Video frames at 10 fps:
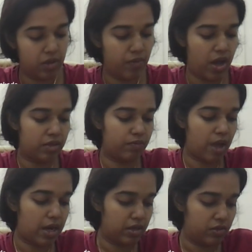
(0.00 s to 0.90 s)
the mass
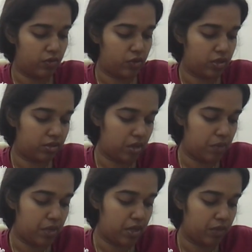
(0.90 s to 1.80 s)
balance for the
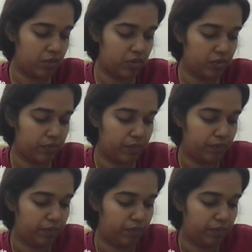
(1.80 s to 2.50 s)
step becomes